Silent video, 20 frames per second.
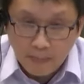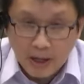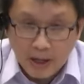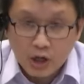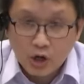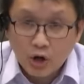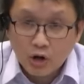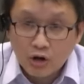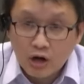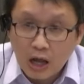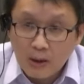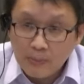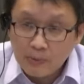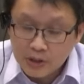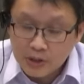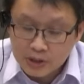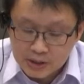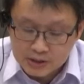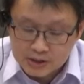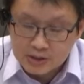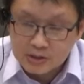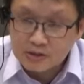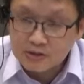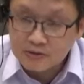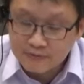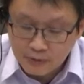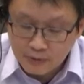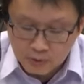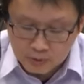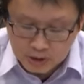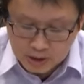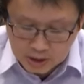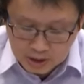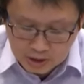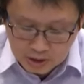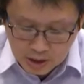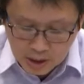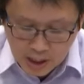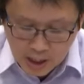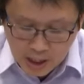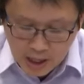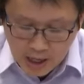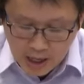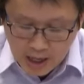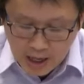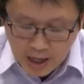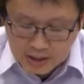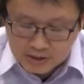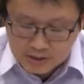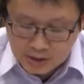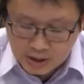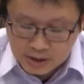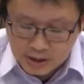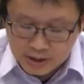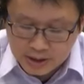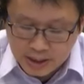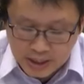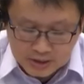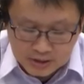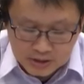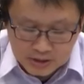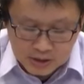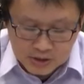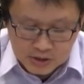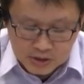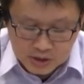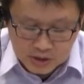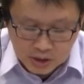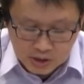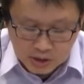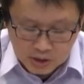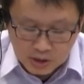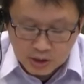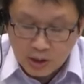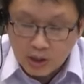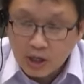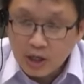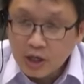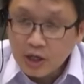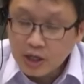My collaborator Zifeng Li has done an excellent study.